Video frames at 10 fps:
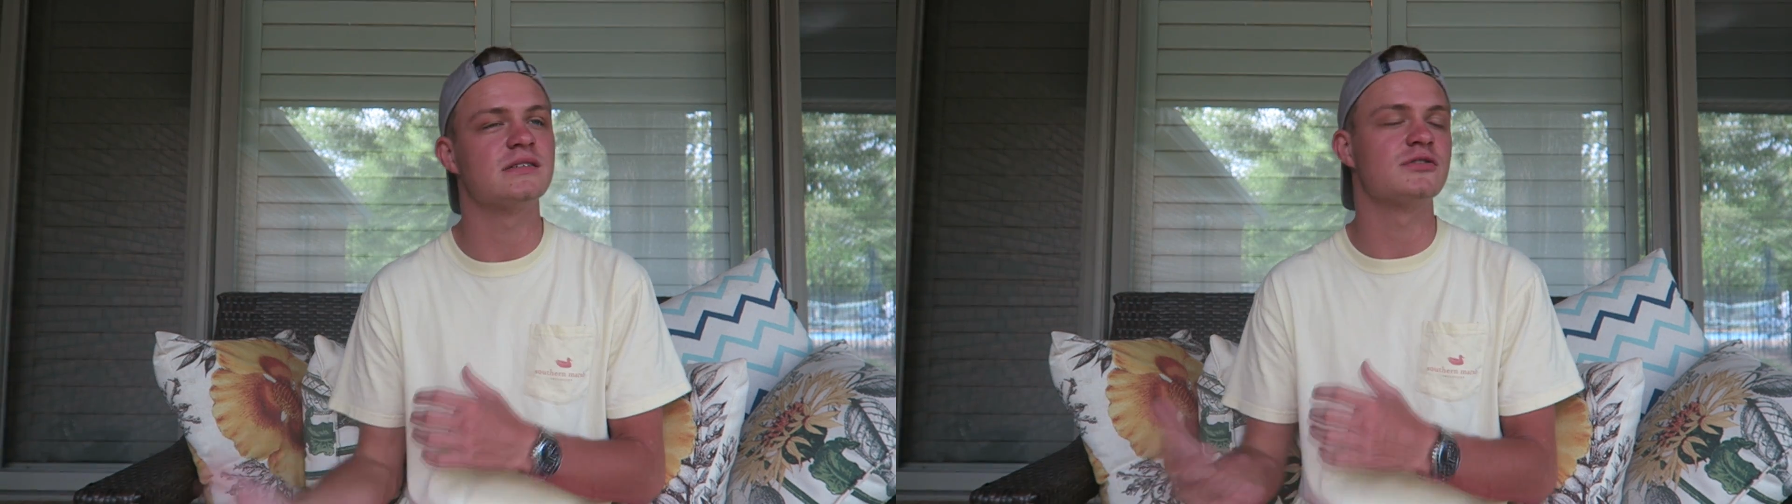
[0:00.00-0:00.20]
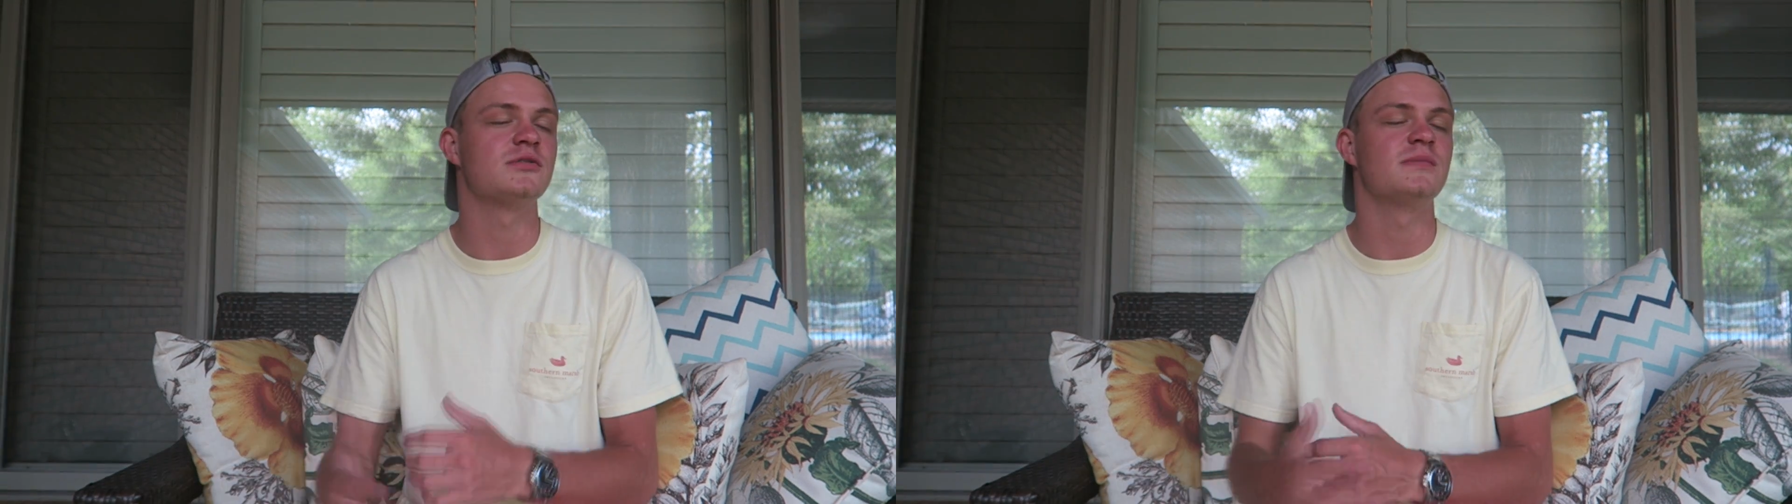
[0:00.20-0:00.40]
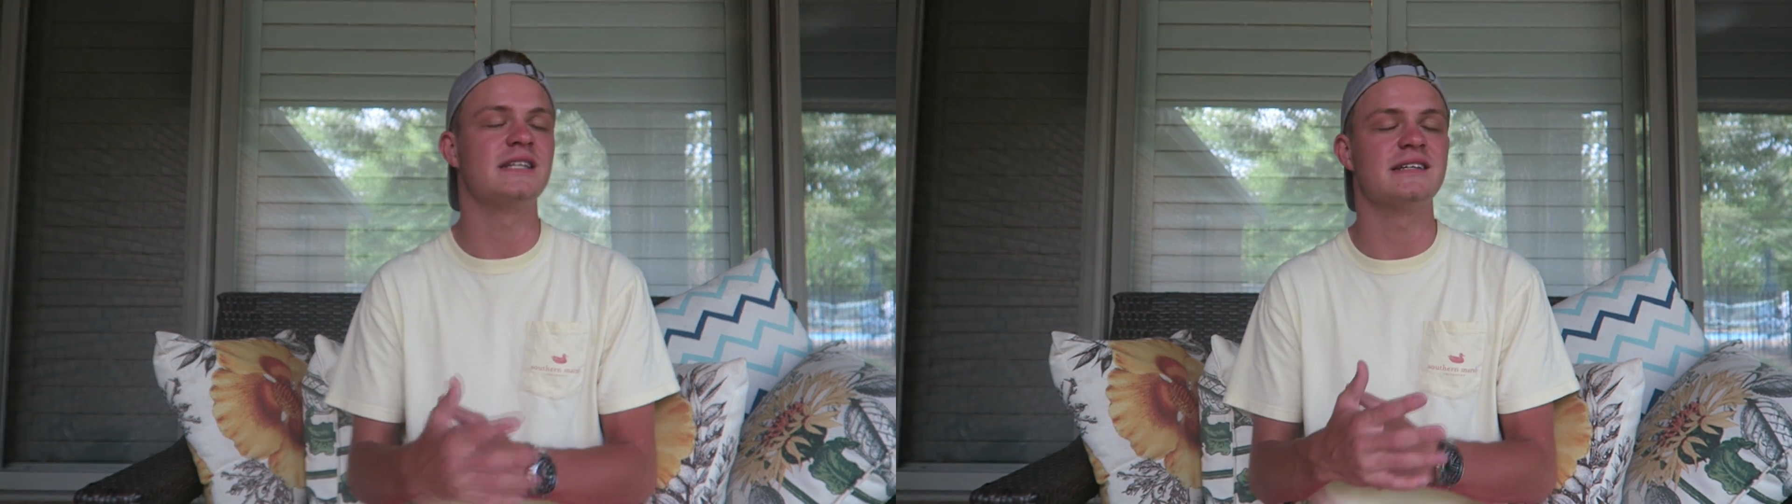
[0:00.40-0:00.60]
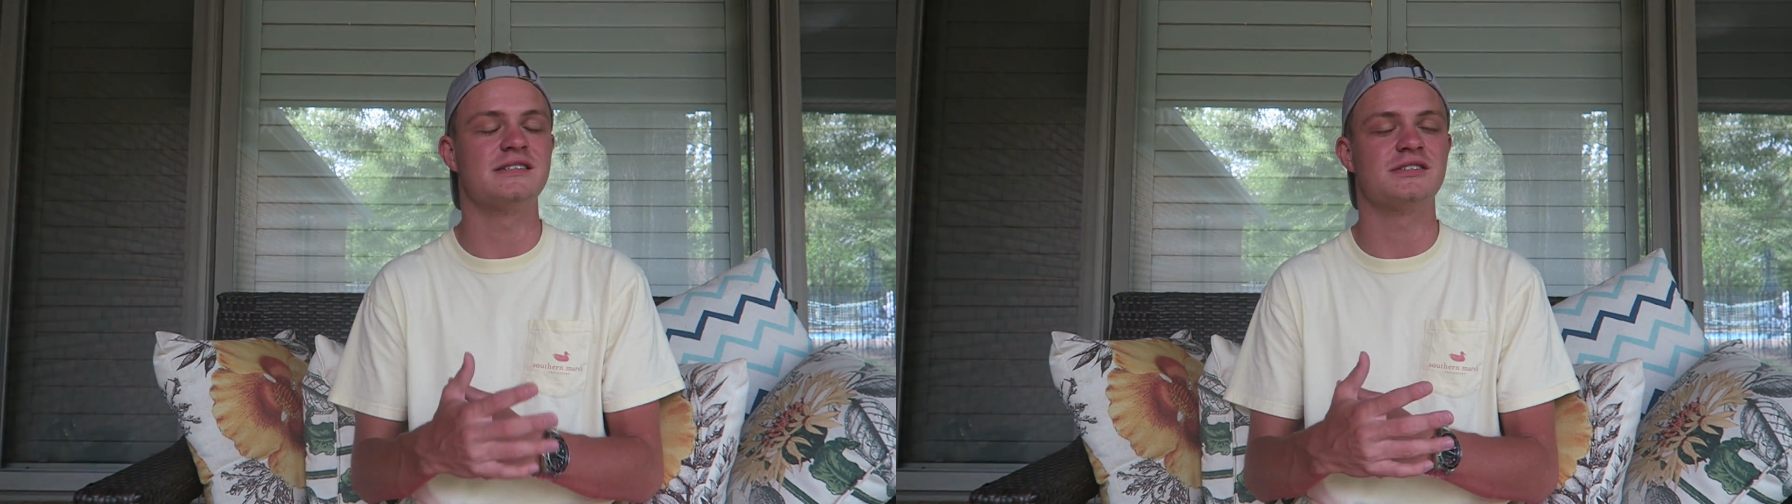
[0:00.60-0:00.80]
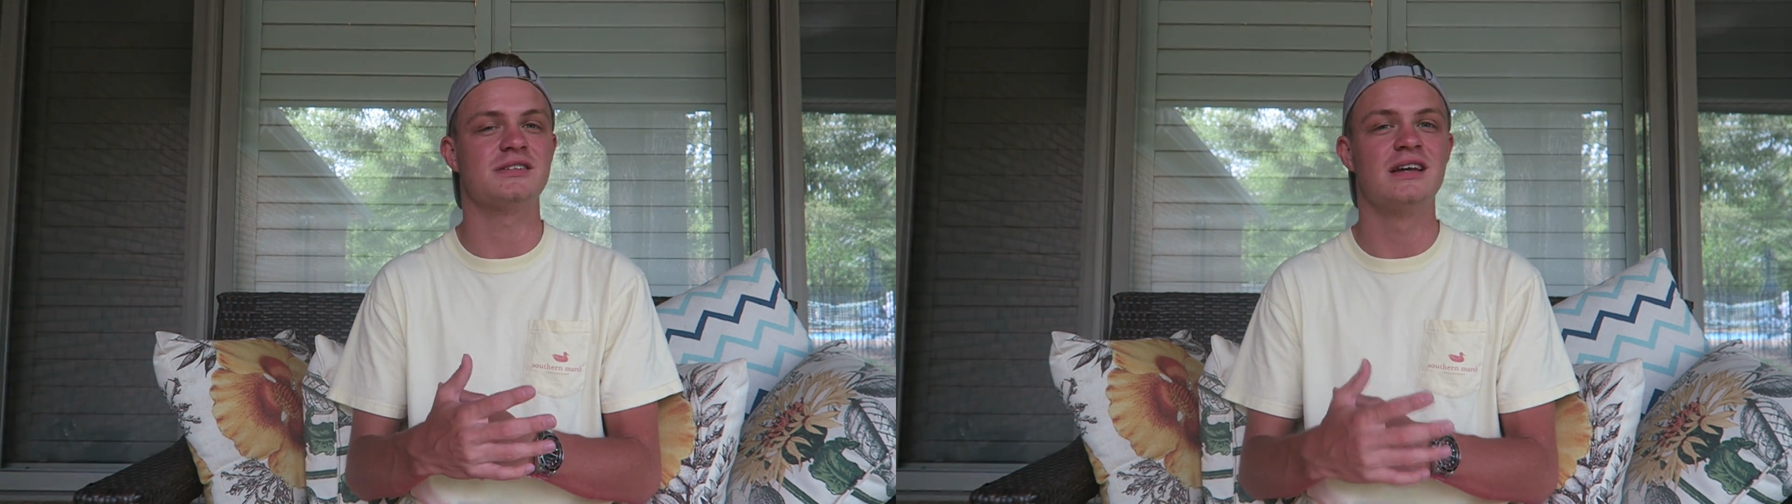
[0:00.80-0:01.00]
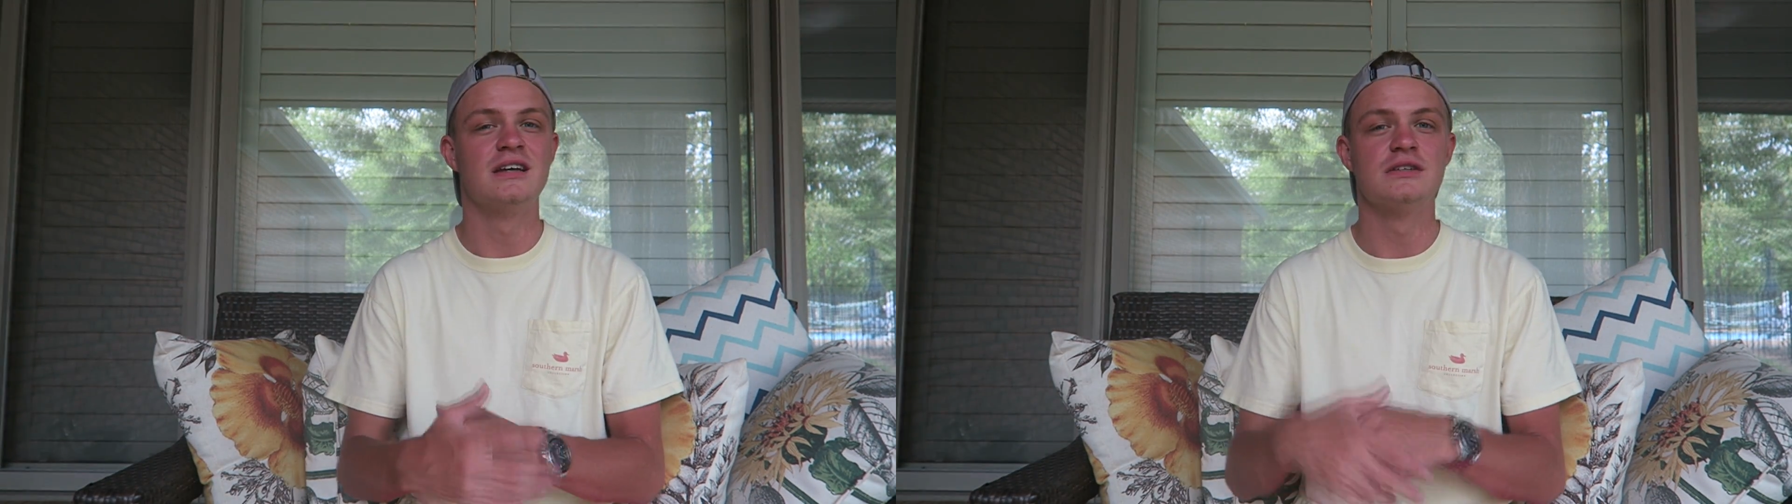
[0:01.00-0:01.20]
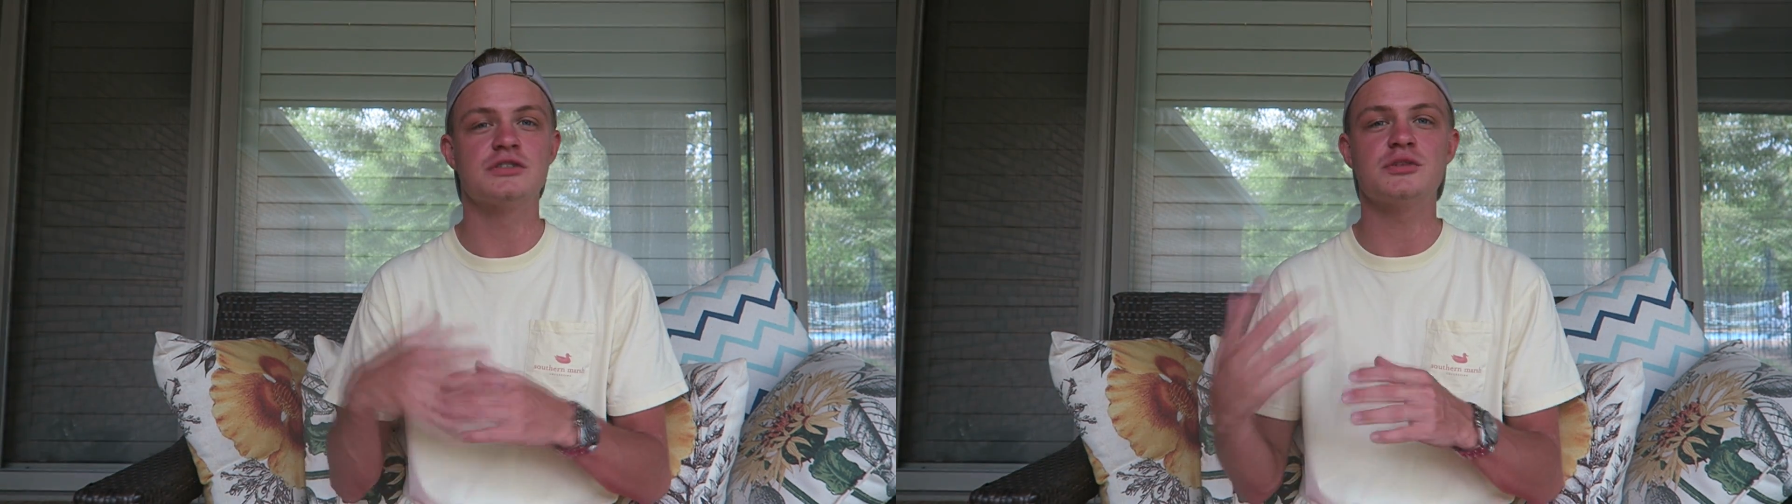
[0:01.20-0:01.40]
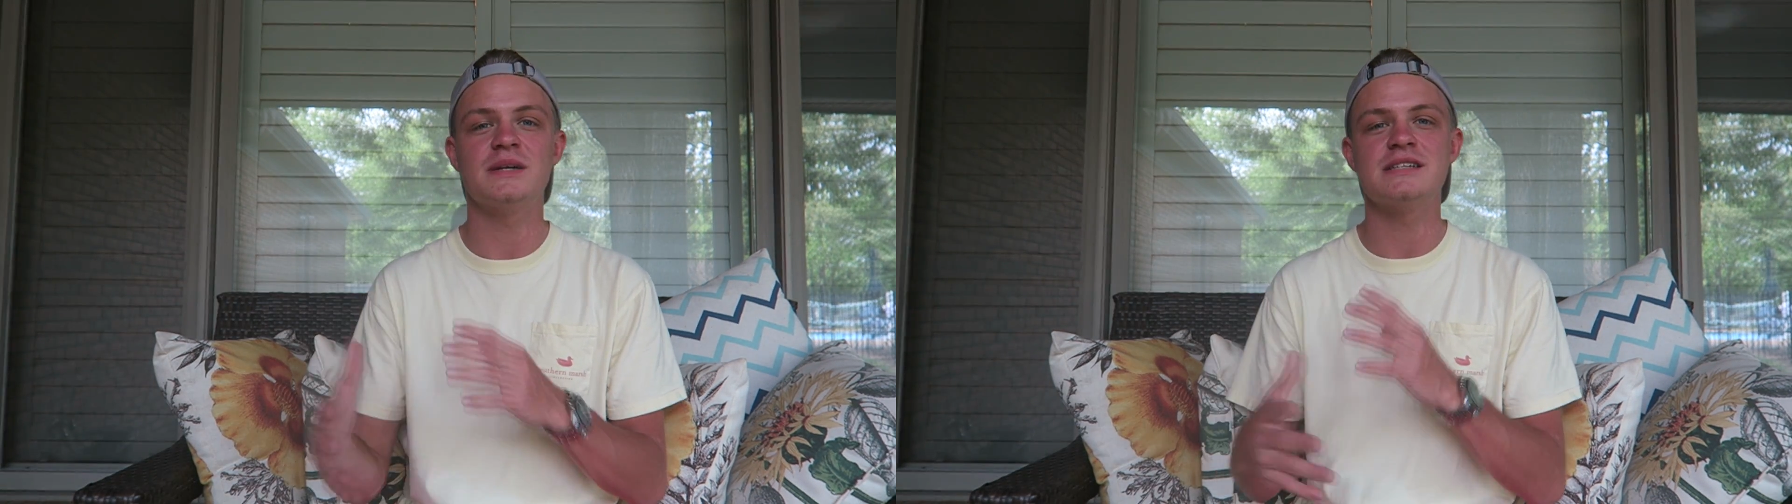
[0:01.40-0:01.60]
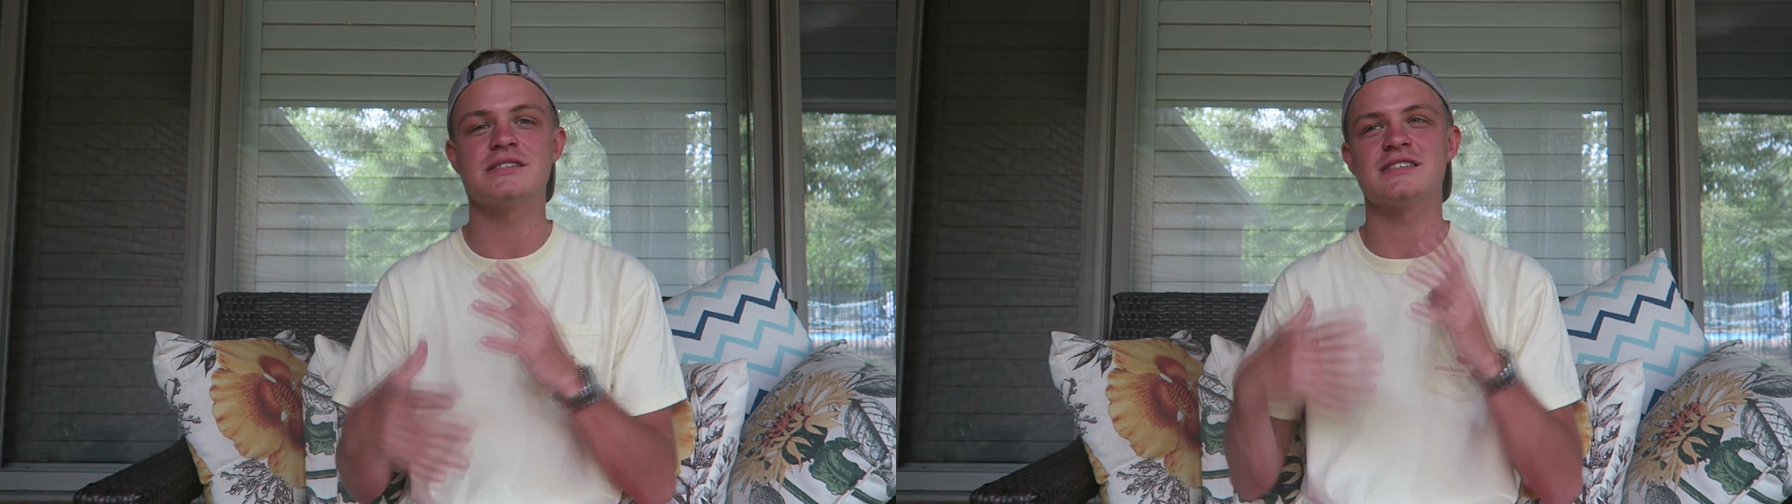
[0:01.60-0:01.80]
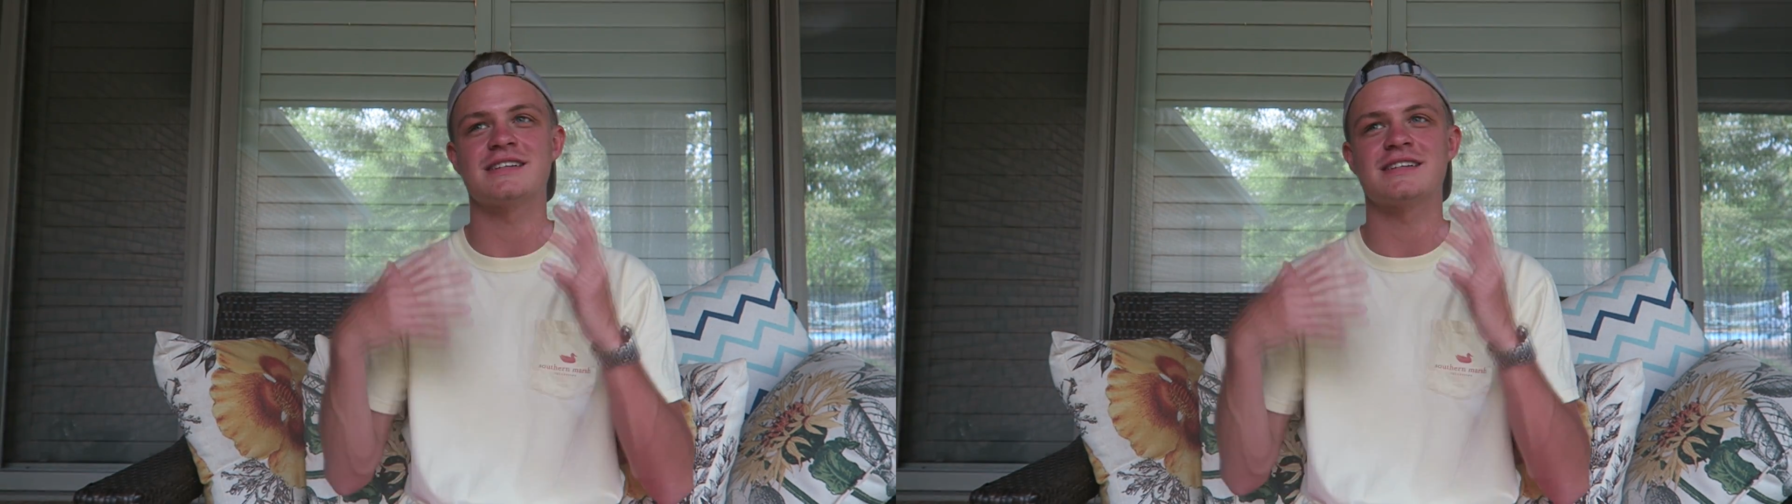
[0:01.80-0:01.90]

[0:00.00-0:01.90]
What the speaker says: Social media is just